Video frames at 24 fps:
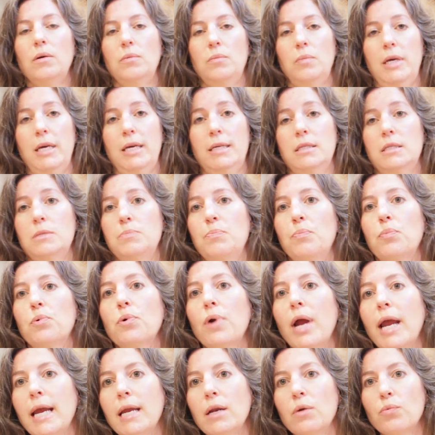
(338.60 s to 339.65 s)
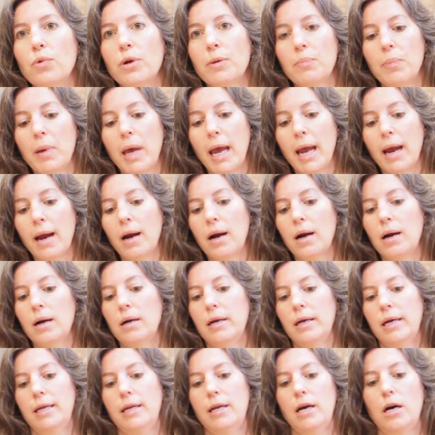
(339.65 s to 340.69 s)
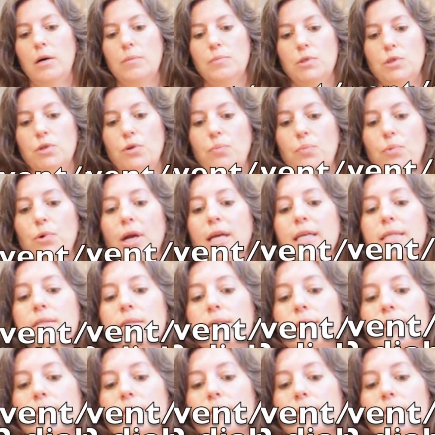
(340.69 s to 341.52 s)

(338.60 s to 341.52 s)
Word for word: it's brain repair. It helps your brain